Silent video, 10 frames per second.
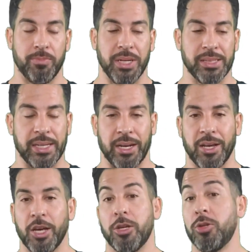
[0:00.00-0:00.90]
means that
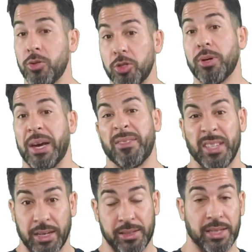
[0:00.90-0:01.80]
you two have
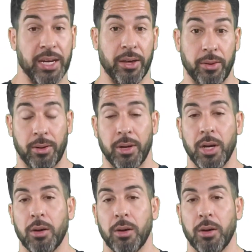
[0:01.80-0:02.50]
sex together,